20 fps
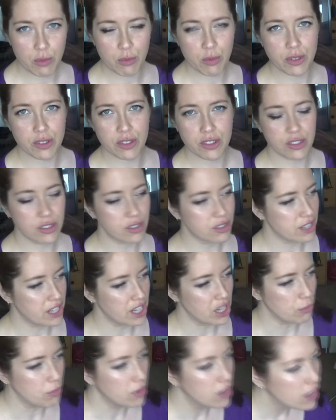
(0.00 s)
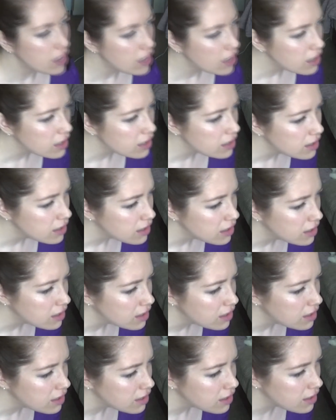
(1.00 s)
butchered your name.
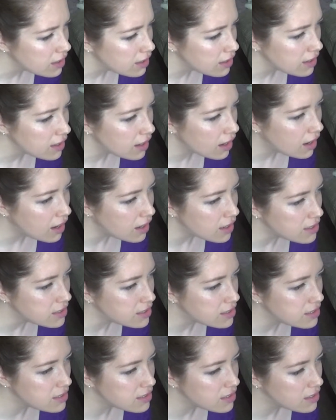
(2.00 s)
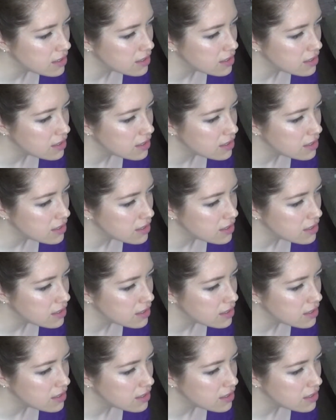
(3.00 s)
Nihaz